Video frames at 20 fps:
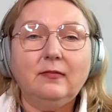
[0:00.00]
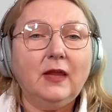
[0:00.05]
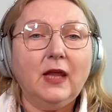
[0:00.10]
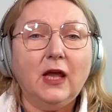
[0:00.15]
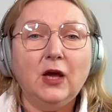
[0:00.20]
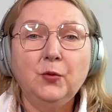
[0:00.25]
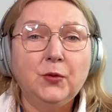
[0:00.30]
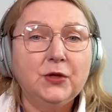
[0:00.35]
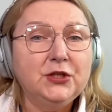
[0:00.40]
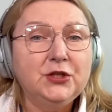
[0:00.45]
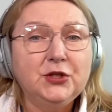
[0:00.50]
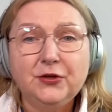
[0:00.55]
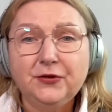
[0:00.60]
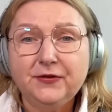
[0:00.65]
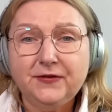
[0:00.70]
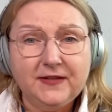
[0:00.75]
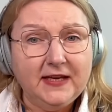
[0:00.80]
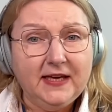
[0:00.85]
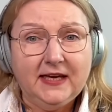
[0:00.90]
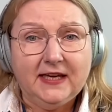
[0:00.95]
what do you
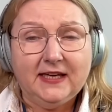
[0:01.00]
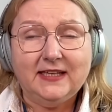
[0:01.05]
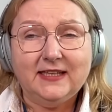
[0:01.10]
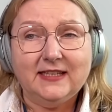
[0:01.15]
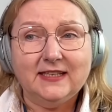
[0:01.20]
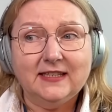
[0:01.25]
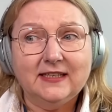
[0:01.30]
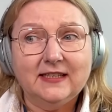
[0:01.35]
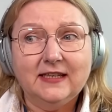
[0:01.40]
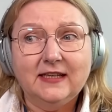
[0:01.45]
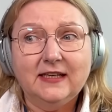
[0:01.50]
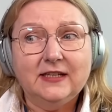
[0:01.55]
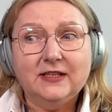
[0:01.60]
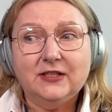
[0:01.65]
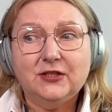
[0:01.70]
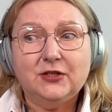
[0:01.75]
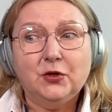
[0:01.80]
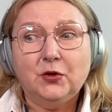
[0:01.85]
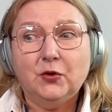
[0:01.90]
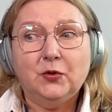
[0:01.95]
think?
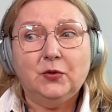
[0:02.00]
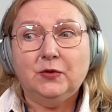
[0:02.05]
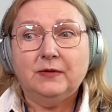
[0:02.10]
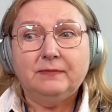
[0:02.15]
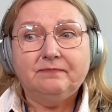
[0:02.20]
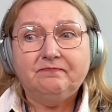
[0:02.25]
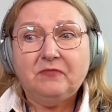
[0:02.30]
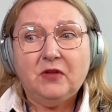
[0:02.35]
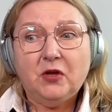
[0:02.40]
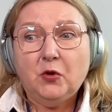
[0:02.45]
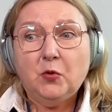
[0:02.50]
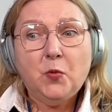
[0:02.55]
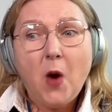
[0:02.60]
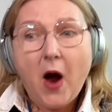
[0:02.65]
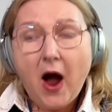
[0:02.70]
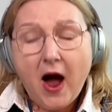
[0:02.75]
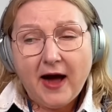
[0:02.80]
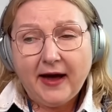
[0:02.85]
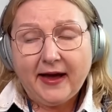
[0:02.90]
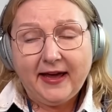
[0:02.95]
So
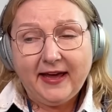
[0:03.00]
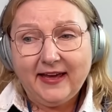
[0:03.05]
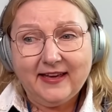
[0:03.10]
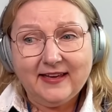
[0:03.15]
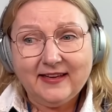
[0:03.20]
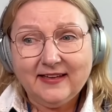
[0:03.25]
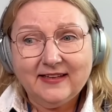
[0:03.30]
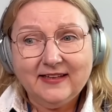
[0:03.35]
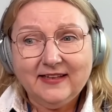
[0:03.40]
why